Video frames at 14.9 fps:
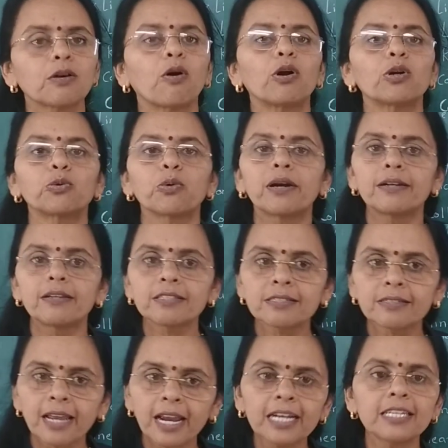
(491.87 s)
or to
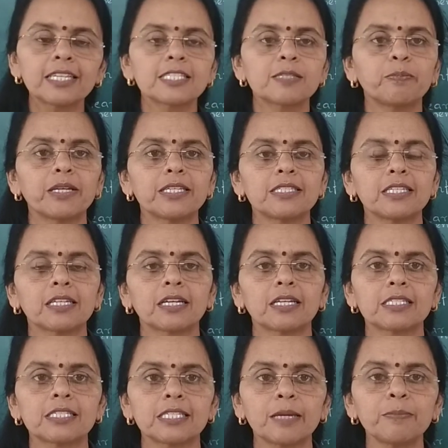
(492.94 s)
understand these basic
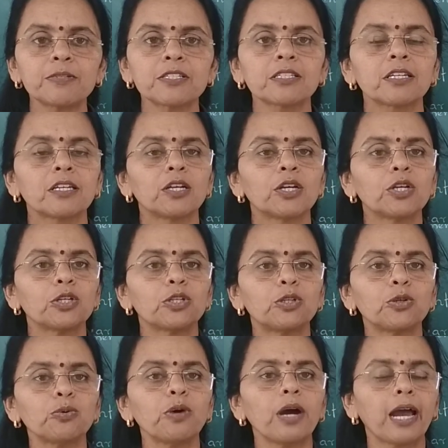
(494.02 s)
concepts,
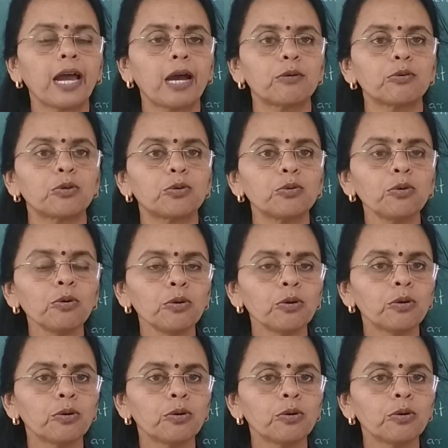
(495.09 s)
you have to